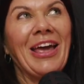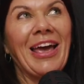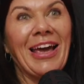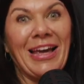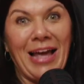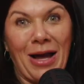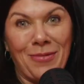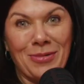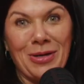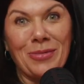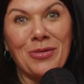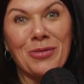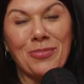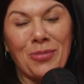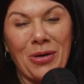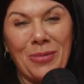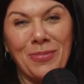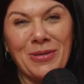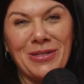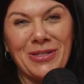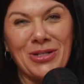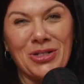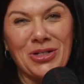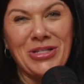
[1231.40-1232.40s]
Comes up with
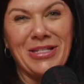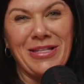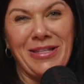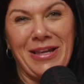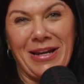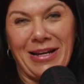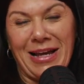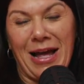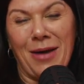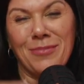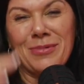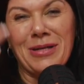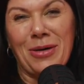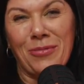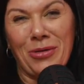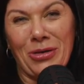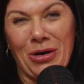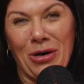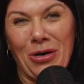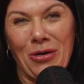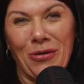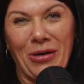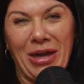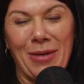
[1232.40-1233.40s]
prepositions and then it comes up with
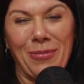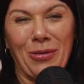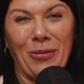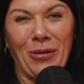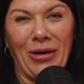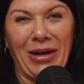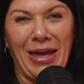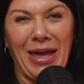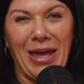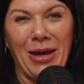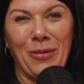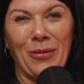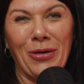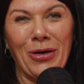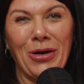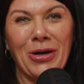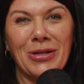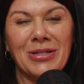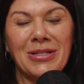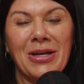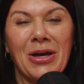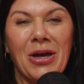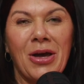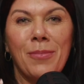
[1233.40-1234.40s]
a whole
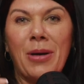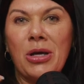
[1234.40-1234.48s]
keywords.